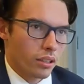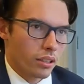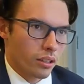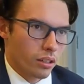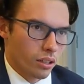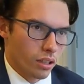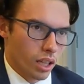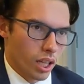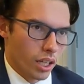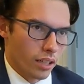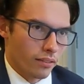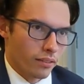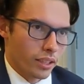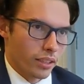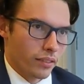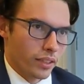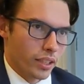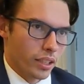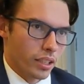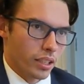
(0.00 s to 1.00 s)
There are a lot of
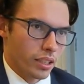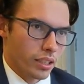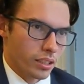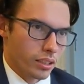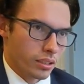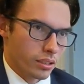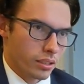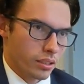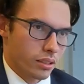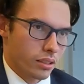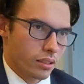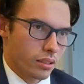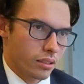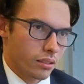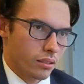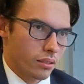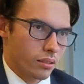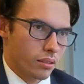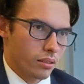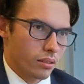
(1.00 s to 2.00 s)
living things
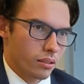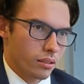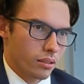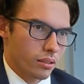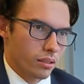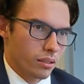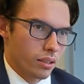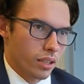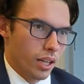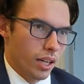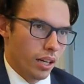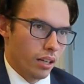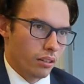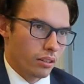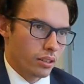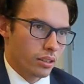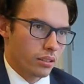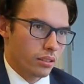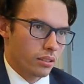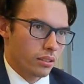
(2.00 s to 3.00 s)

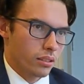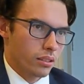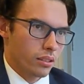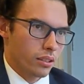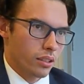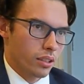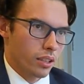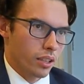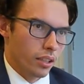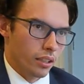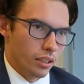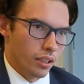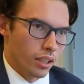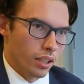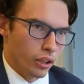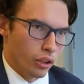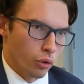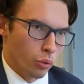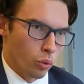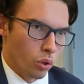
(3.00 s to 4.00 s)
out in
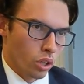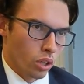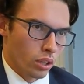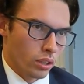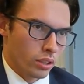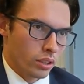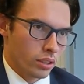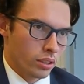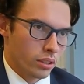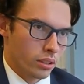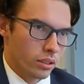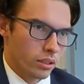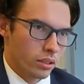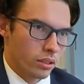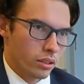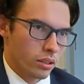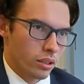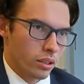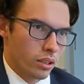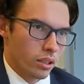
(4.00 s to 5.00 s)
the world.
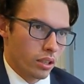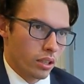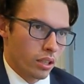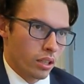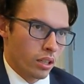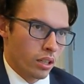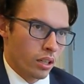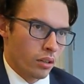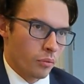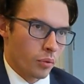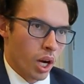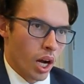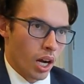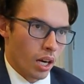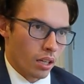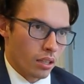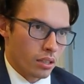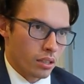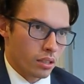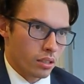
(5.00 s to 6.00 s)

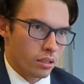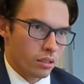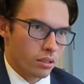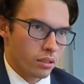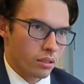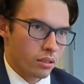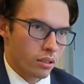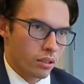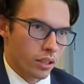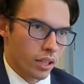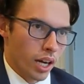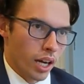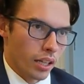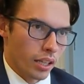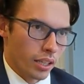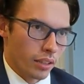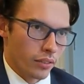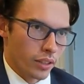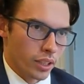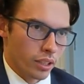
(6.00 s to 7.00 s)
Rocks are not
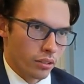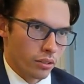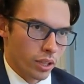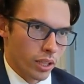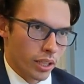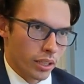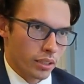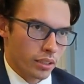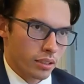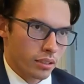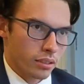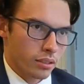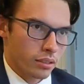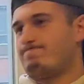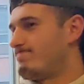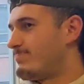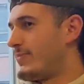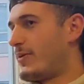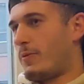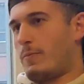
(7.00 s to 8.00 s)
living, correct?
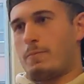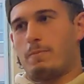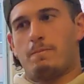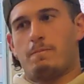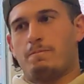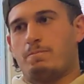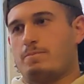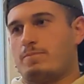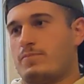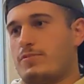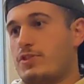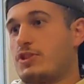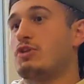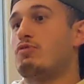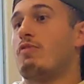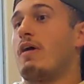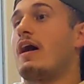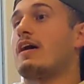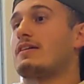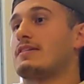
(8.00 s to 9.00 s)
No.
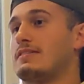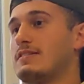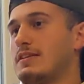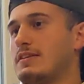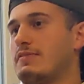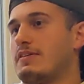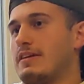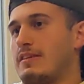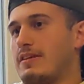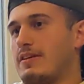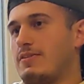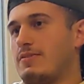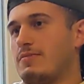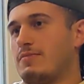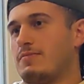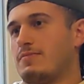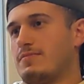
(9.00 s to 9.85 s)
D-Rock is living, though.